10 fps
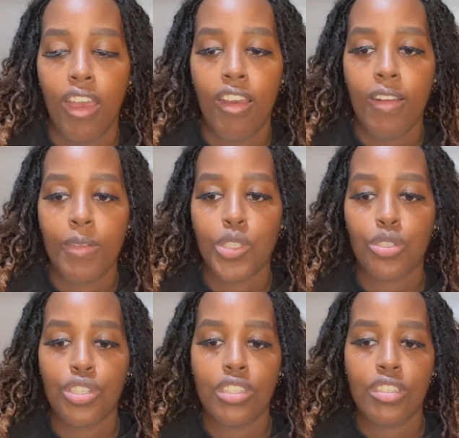
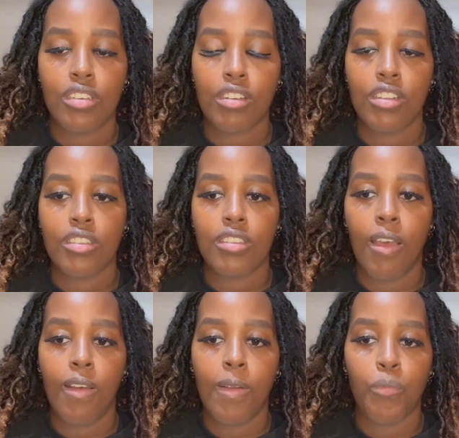So she starts
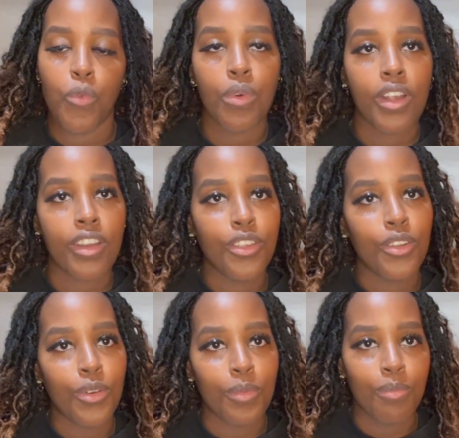
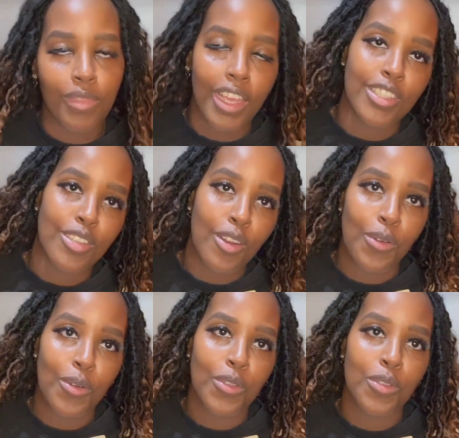wearing, nice
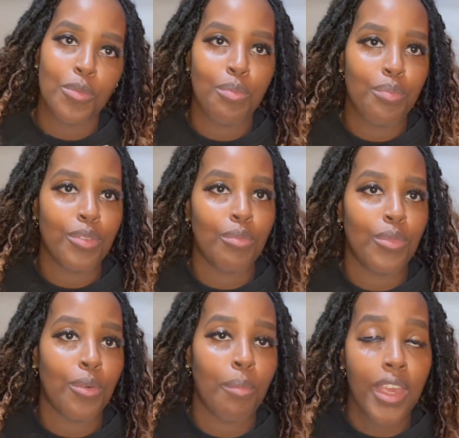clothes, put
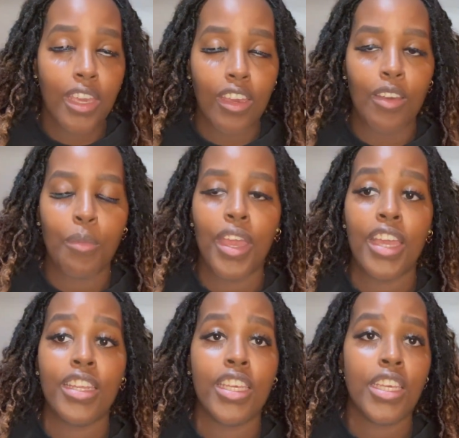more makeup,
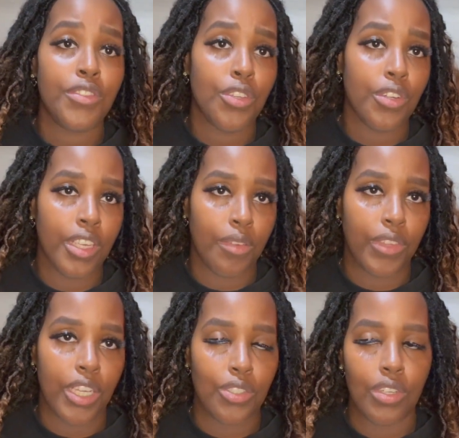and he gives her a
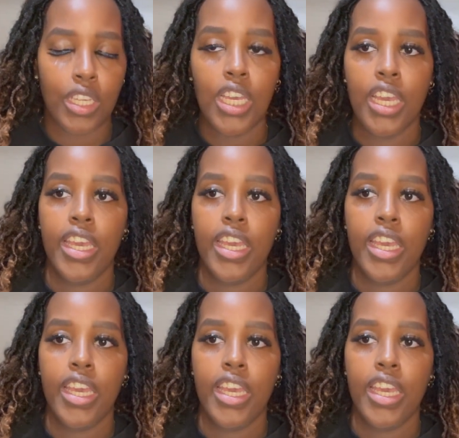gift actually.